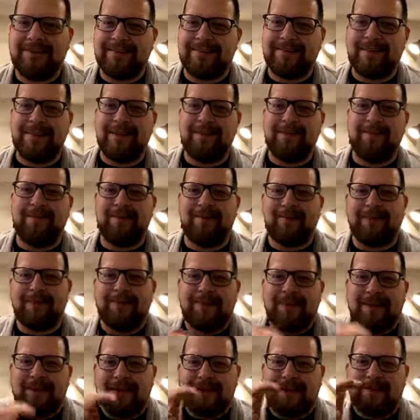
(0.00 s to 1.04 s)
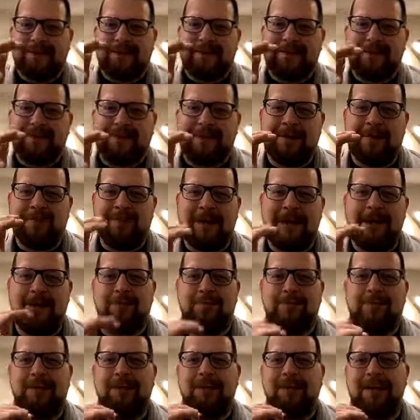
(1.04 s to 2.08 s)
kind of the border, the
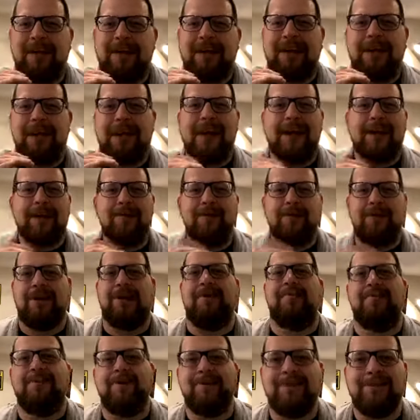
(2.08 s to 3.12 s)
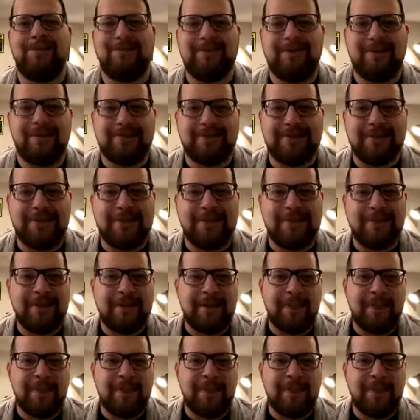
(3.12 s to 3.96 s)
bottom rung, like, hey, I can put up with this person.